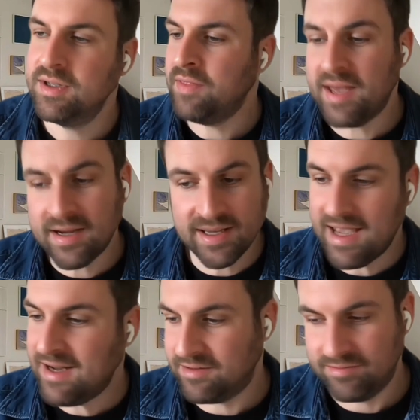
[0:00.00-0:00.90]
And then
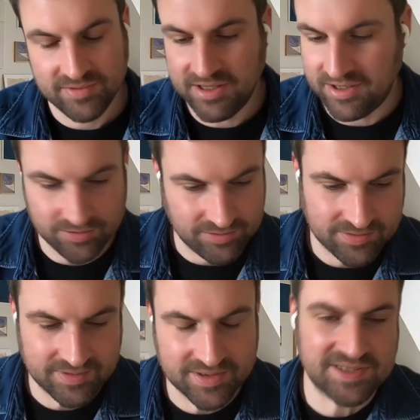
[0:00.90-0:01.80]
again, you know,
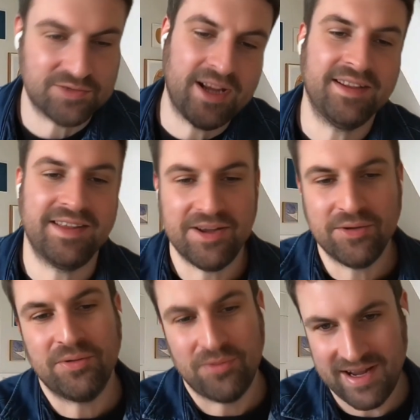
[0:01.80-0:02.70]
the swing the
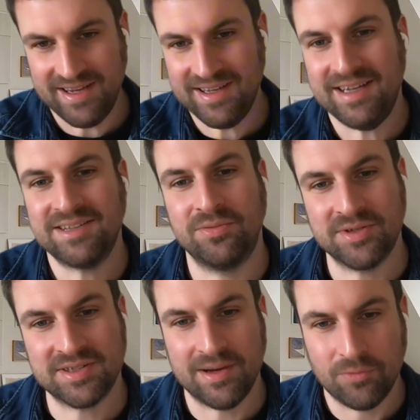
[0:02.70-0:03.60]
other way is
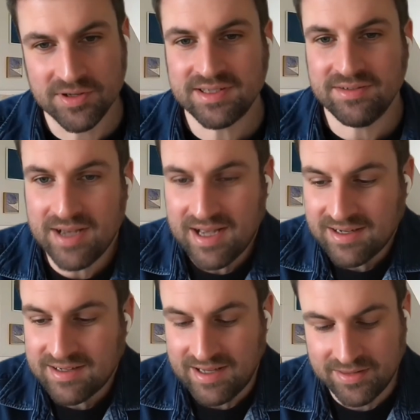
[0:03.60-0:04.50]
almost like once I've had that,